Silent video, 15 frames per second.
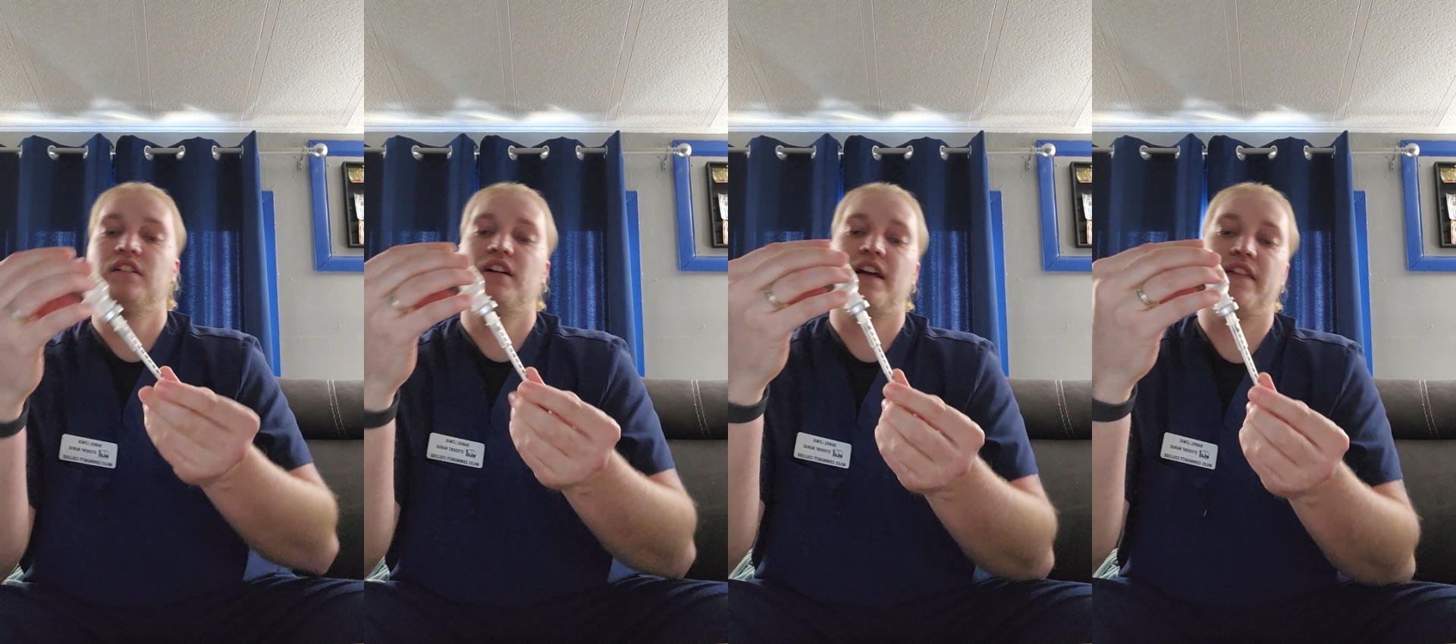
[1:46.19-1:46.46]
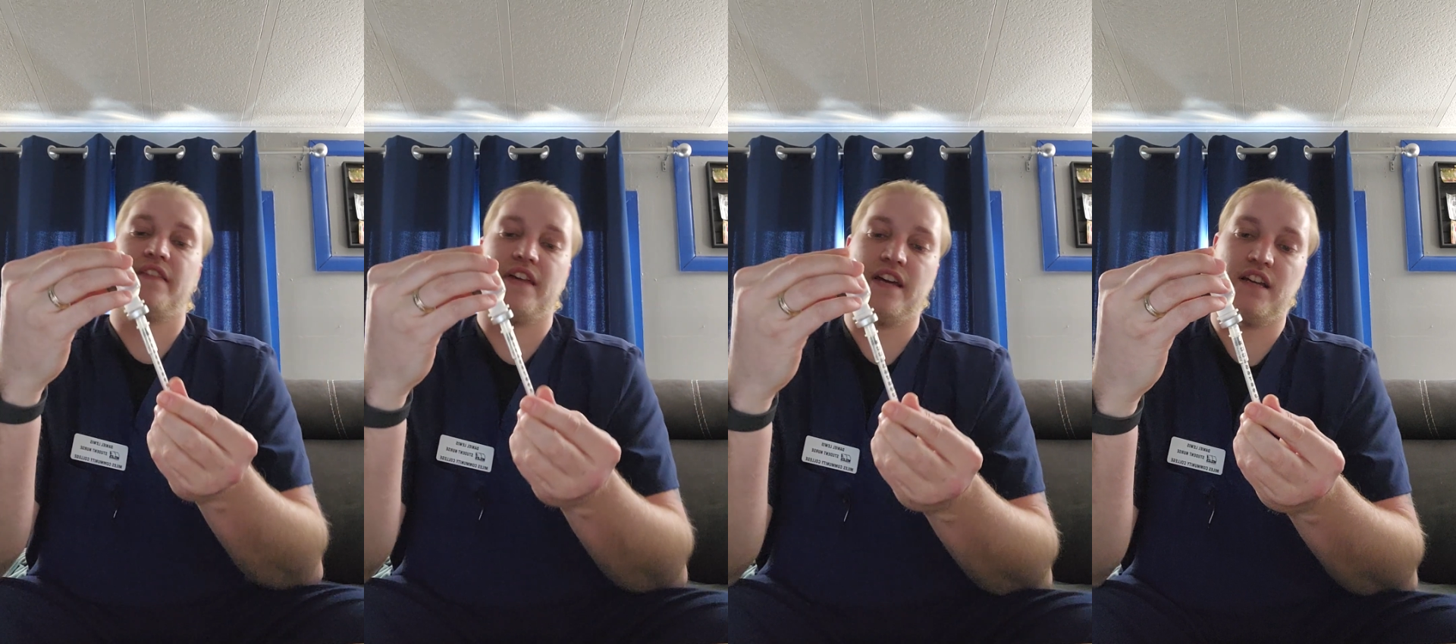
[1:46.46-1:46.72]

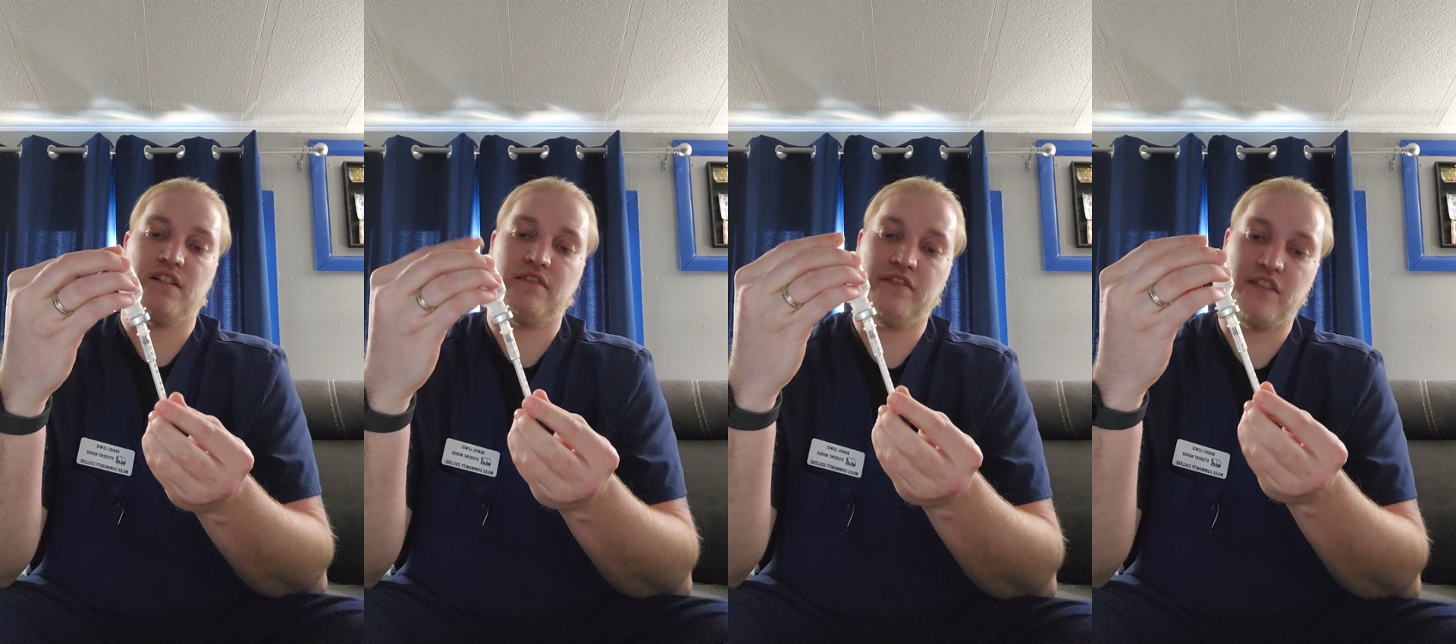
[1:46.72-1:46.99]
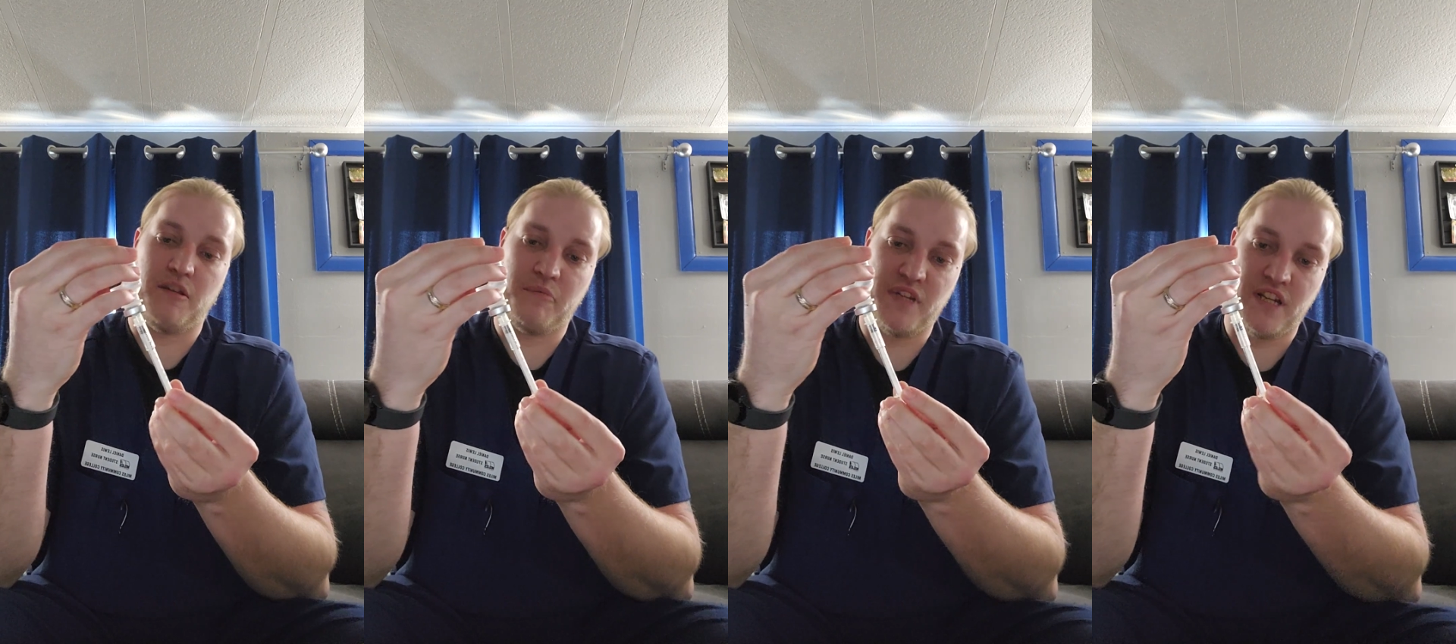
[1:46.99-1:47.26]
and then
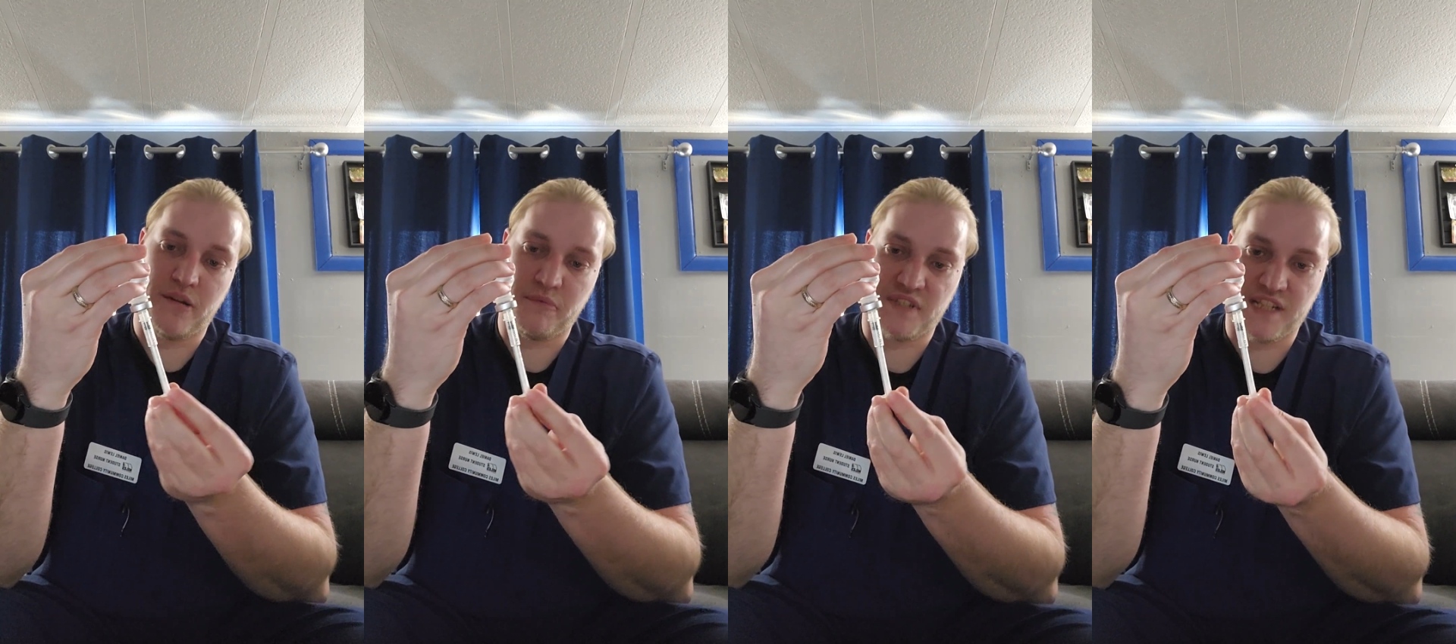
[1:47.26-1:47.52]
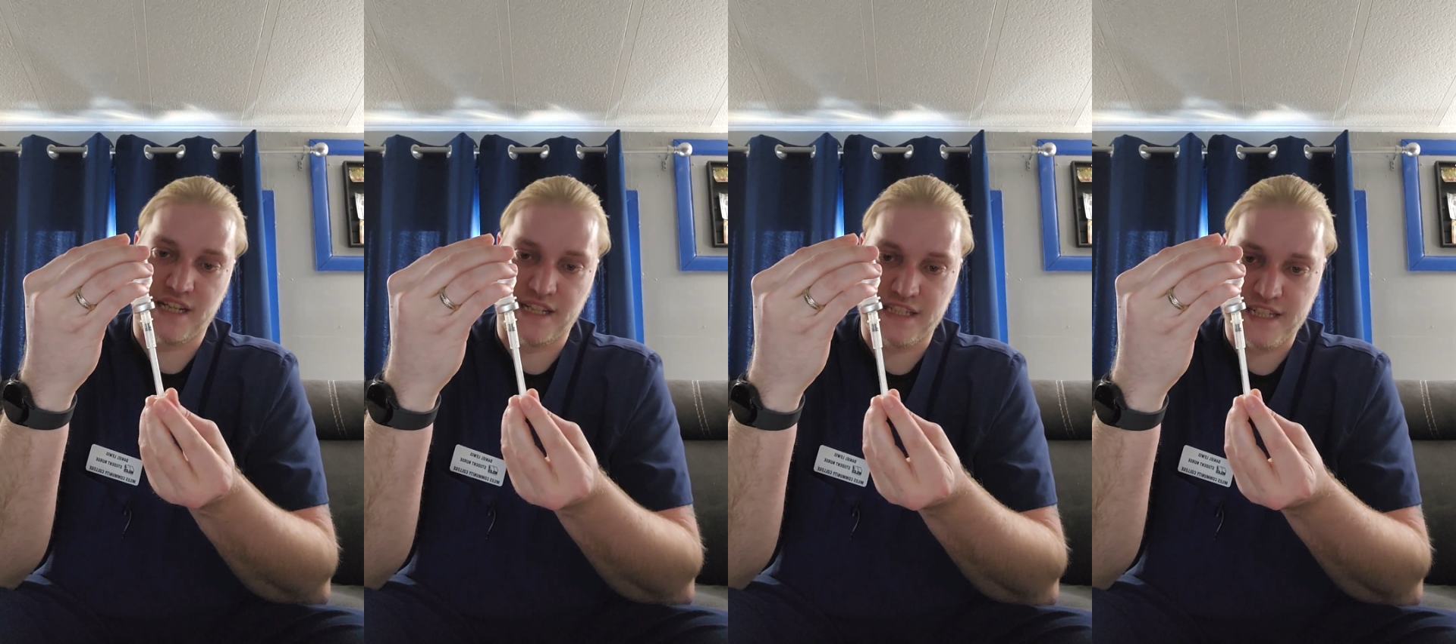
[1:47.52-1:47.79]
flip it upside